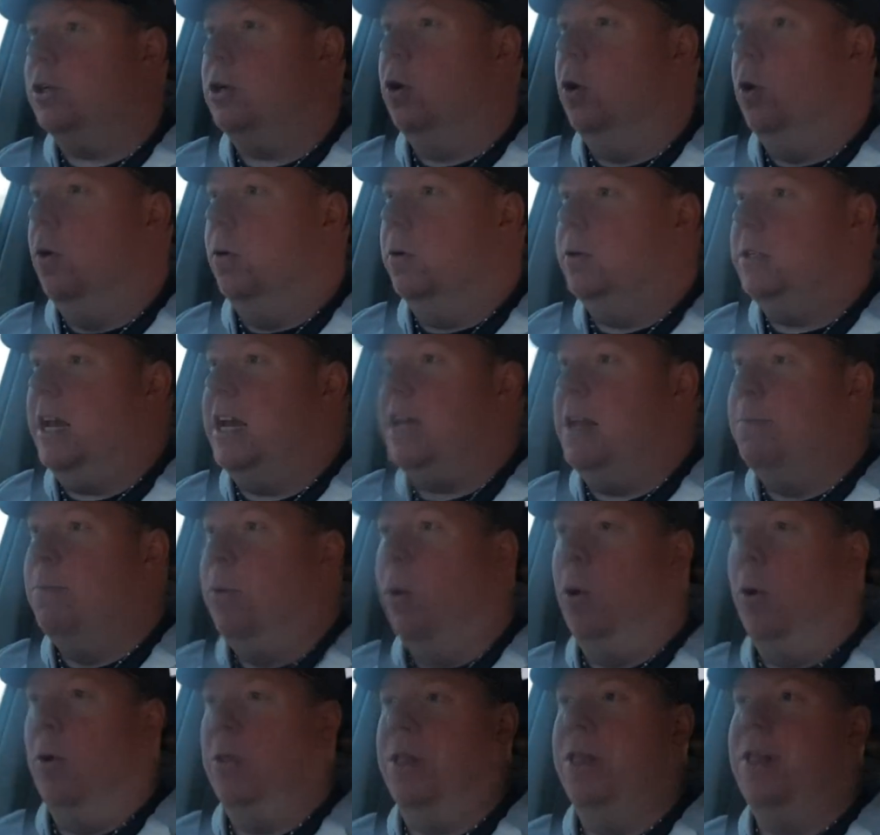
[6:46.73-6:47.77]
caused any
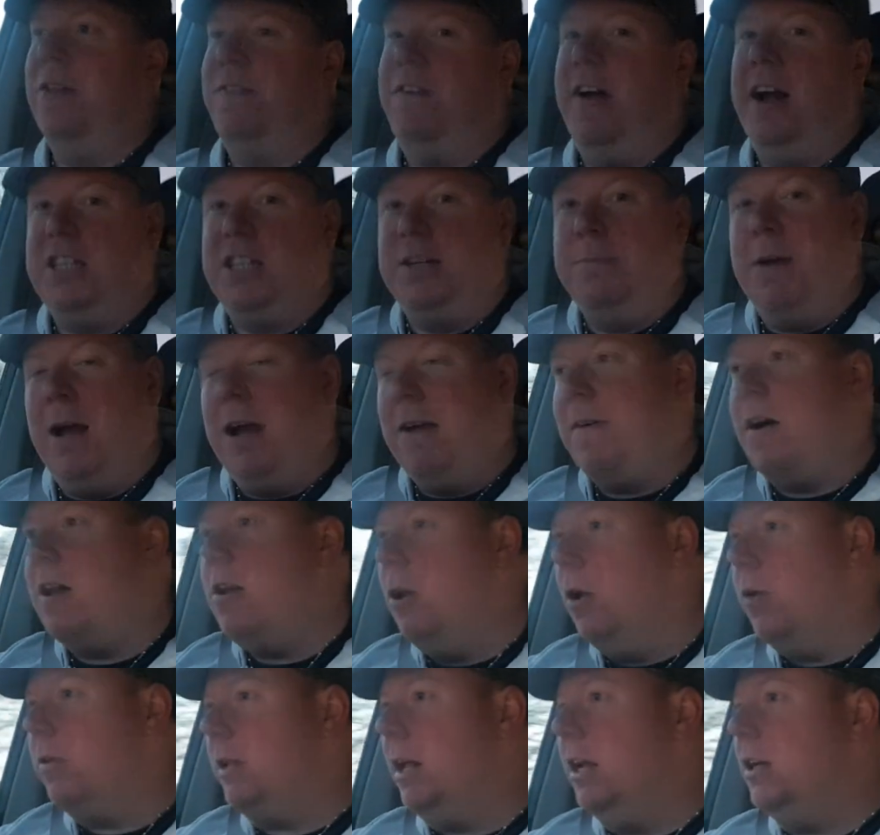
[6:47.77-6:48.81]
more than the fact she may have
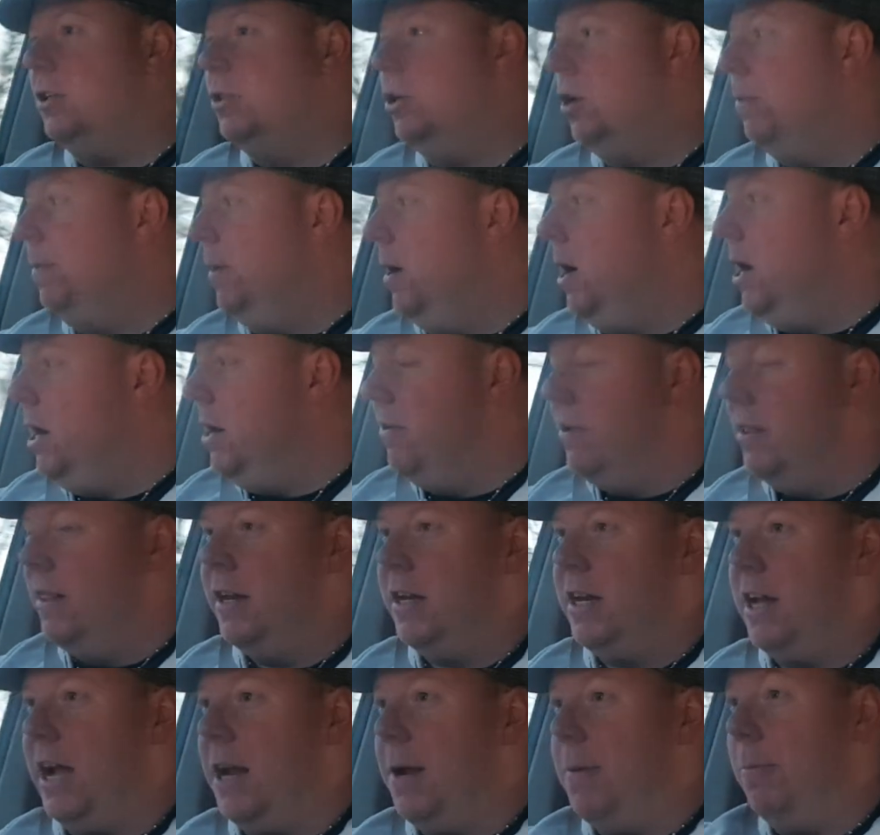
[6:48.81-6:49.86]
unlocked that shop earlier in the
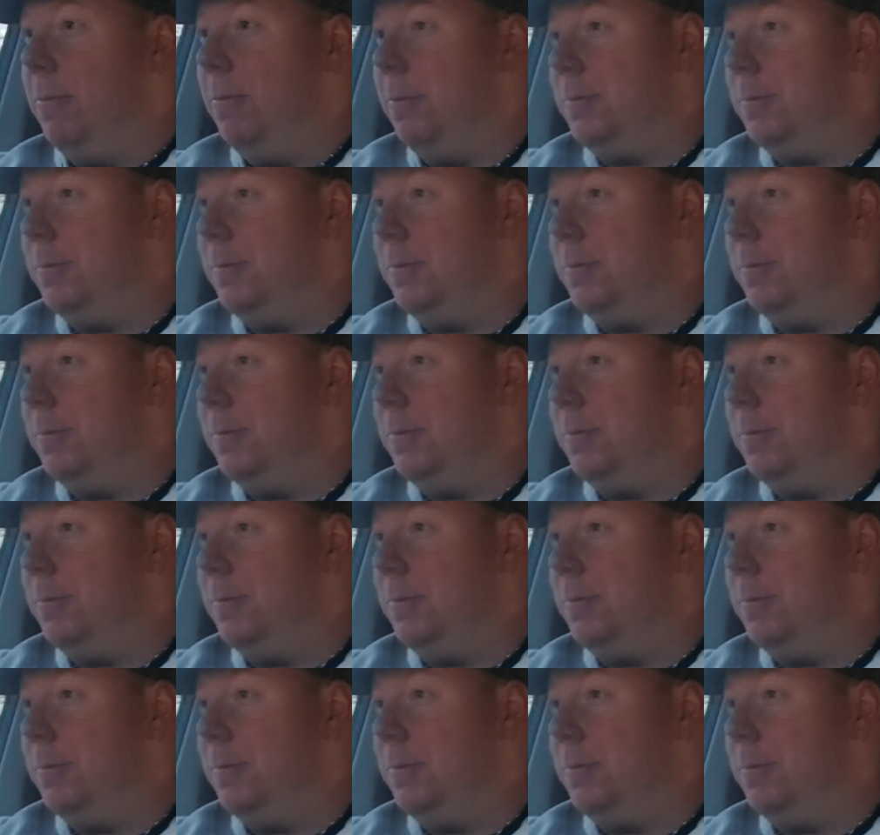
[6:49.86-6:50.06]
day.